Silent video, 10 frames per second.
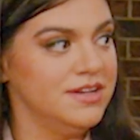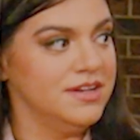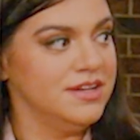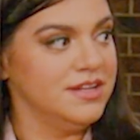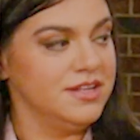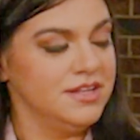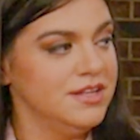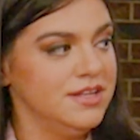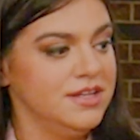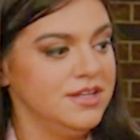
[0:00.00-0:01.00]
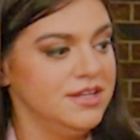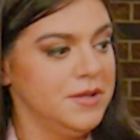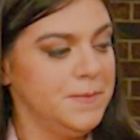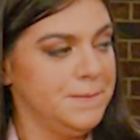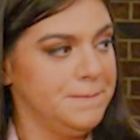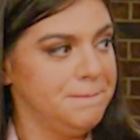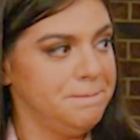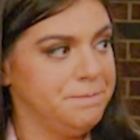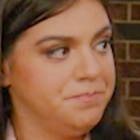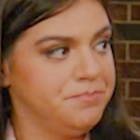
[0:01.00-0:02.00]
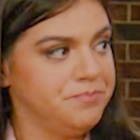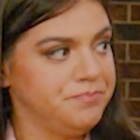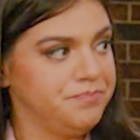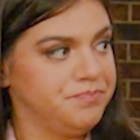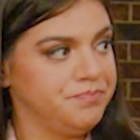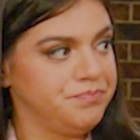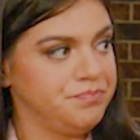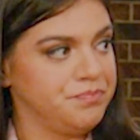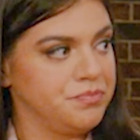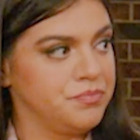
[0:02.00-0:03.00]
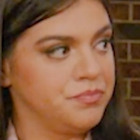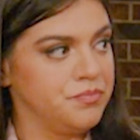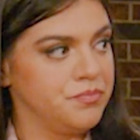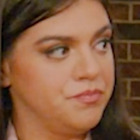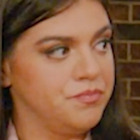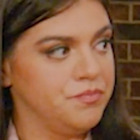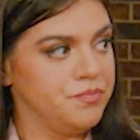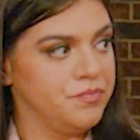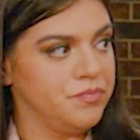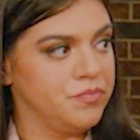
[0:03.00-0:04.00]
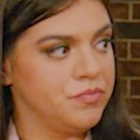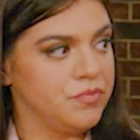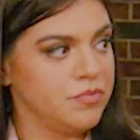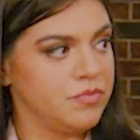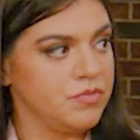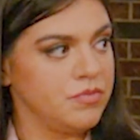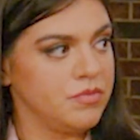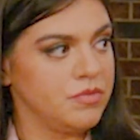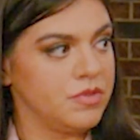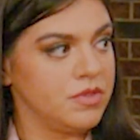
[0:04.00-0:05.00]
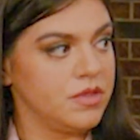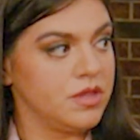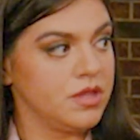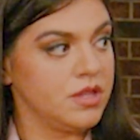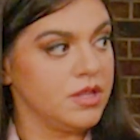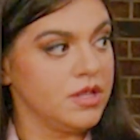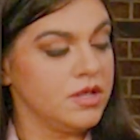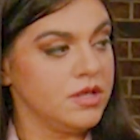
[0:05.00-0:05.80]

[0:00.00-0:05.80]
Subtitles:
(silent)